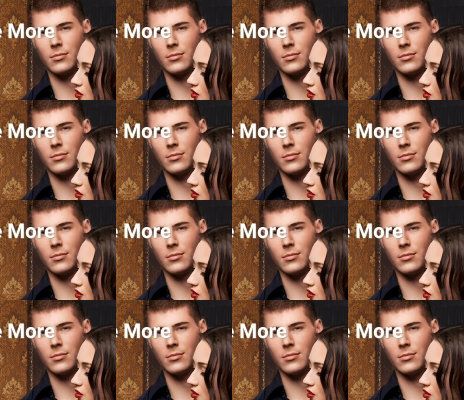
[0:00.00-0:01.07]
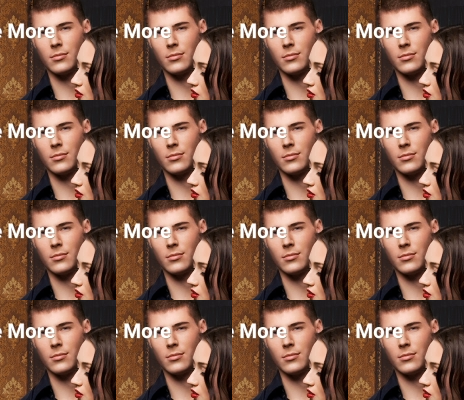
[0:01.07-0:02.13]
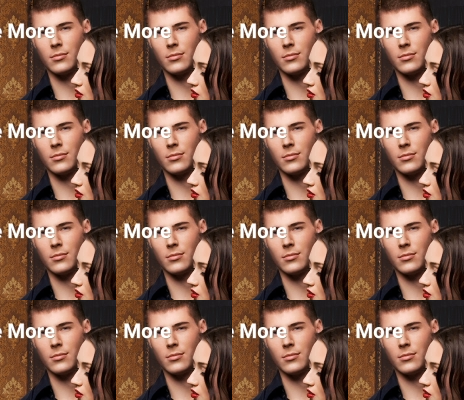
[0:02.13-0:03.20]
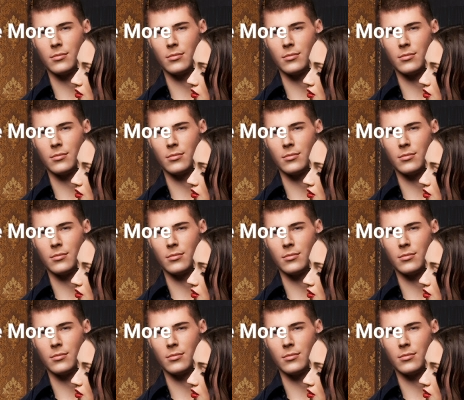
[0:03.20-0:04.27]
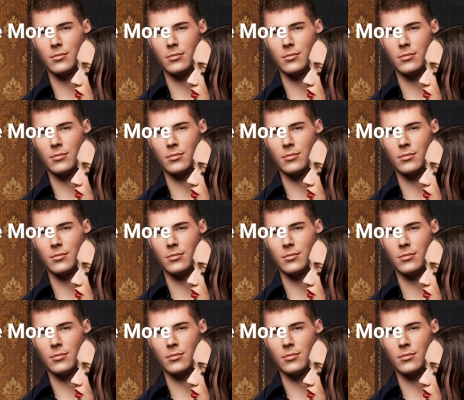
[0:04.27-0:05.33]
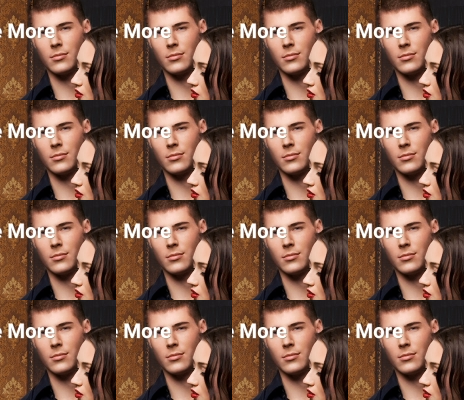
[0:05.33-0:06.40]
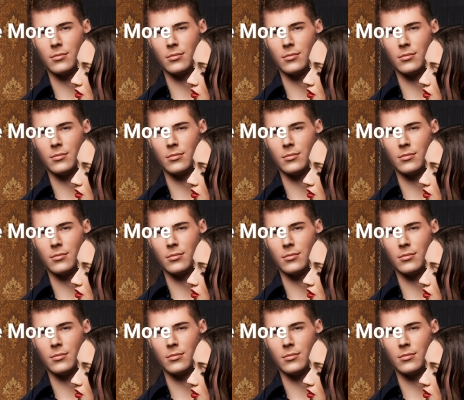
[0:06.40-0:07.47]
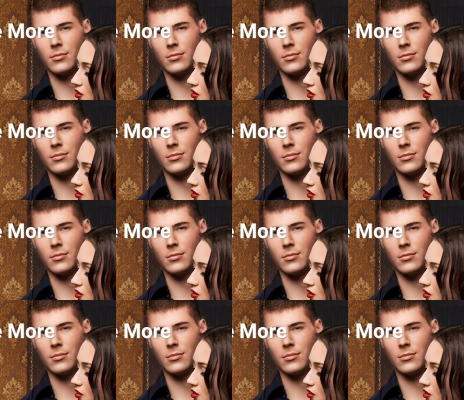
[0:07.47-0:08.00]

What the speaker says: [no speech]